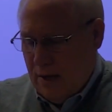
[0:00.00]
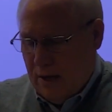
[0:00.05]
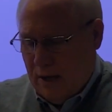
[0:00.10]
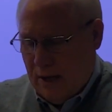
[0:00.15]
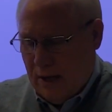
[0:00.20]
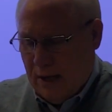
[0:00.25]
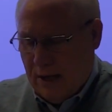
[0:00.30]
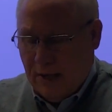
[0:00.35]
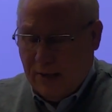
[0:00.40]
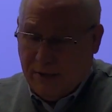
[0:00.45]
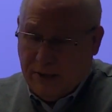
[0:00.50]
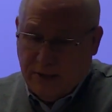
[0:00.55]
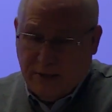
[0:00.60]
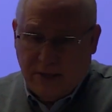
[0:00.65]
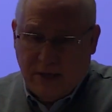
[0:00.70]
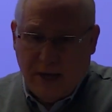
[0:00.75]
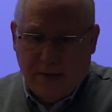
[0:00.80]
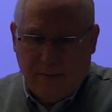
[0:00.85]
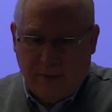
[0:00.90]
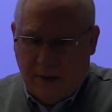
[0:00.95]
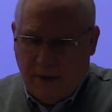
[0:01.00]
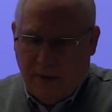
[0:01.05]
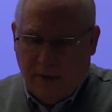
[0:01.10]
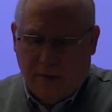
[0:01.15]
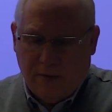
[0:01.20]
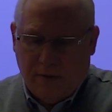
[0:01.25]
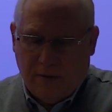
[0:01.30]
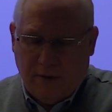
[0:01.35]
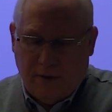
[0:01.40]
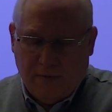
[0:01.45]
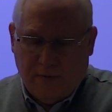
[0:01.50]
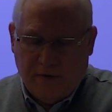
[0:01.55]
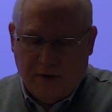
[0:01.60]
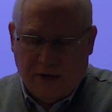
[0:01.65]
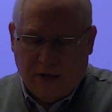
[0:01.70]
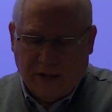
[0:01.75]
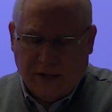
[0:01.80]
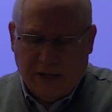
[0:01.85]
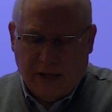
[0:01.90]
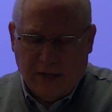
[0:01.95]
And this time of year, you've
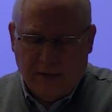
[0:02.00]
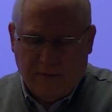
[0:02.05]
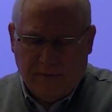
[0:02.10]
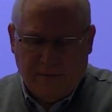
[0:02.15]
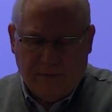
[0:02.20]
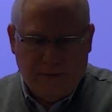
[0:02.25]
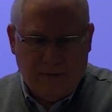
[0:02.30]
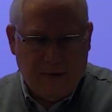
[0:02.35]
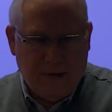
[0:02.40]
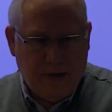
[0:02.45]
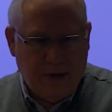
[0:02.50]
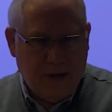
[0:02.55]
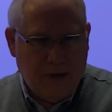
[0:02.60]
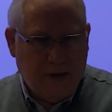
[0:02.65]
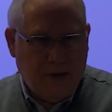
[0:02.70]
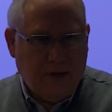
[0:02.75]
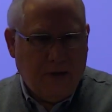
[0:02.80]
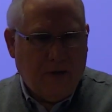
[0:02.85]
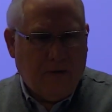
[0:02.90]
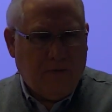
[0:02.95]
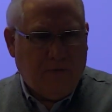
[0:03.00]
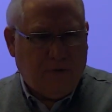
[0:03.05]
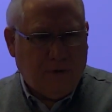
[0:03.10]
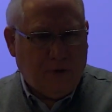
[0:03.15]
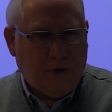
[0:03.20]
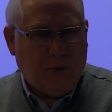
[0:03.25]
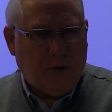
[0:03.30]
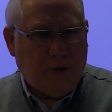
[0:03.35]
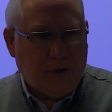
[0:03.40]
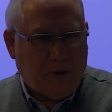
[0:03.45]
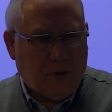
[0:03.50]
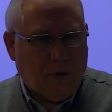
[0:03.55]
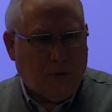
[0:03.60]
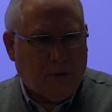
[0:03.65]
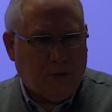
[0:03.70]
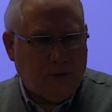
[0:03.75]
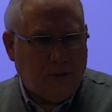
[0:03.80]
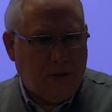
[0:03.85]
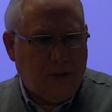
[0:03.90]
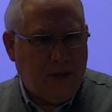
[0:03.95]
got a lot of flu and
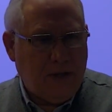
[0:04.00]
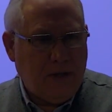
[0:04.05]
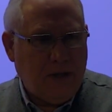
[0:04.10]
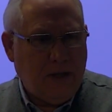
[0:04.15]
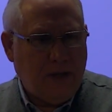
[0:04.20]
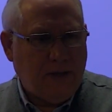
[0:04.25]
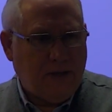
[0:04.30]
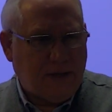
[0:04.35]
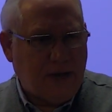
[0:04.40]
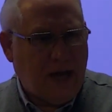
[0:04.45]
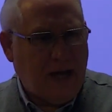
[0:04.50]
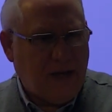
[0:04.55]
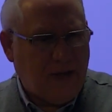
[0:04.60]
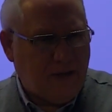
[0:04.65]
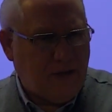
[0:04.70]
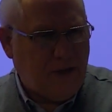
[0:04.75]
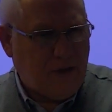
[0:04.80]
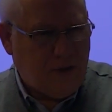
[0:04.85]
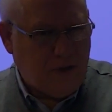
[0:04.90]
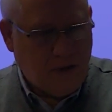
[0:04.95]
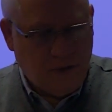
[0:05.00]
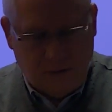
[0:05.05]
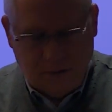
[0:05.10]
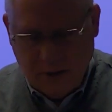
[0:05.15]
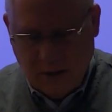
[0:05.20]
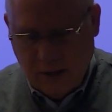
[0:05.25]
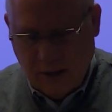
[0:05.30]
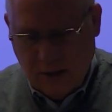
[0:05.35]
cold and sinus issues,